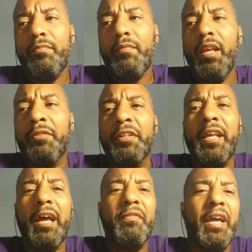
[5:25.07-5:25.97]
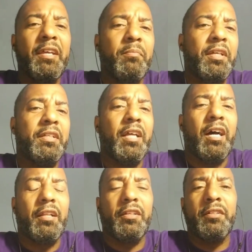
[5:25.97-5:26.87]
I think they have an $8 million
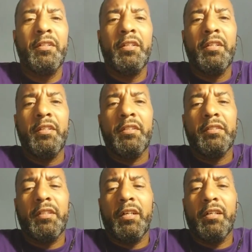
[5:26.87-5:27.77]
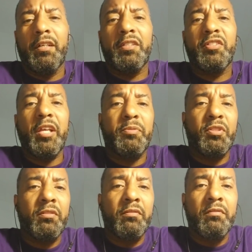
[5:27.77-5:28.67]

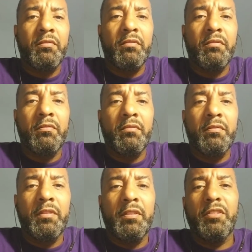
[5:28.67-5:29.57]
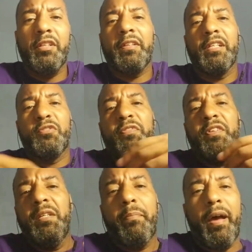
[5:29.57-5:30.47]
exception. He said there's
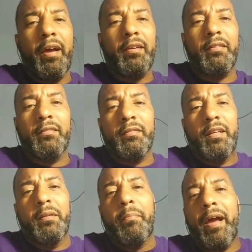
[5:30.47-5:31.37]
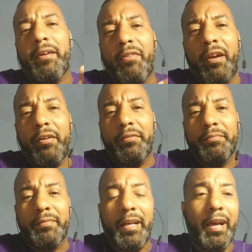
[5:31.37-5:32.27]
feedback in the background.
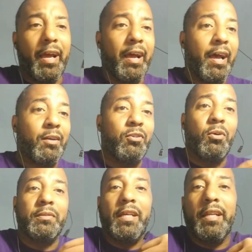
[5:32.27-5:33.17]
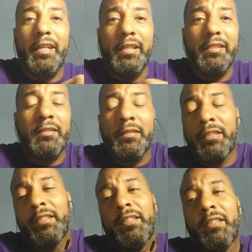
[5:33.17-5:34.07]
I don't know what that is.
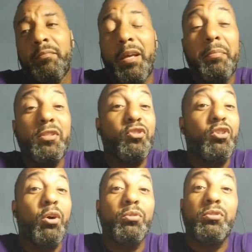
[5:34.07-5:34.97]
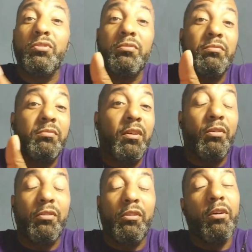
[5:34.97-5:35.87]
Maybe it's ghosts. I don't
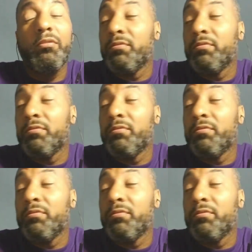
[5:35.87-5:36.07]
know.